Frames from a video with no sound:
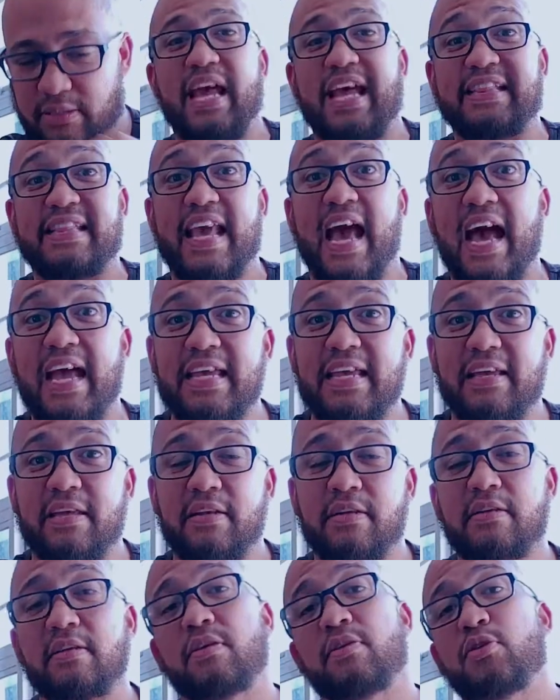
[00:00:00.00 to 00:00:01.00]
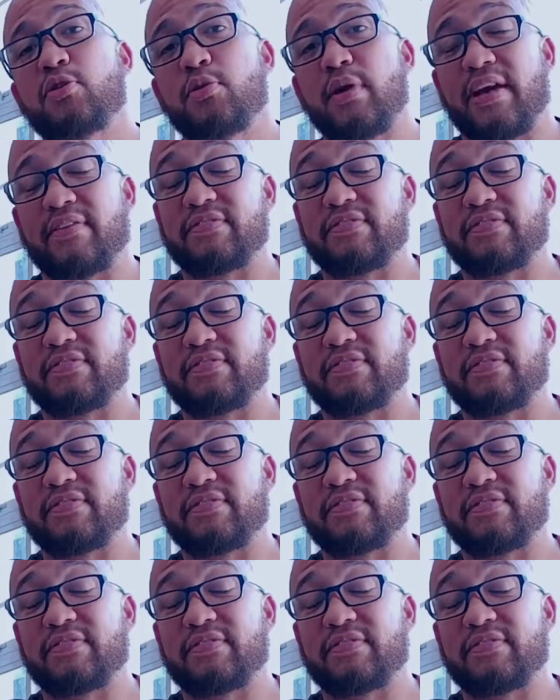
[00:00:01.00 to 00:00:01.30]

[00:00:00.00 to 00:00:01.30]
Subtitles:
At the high end, you have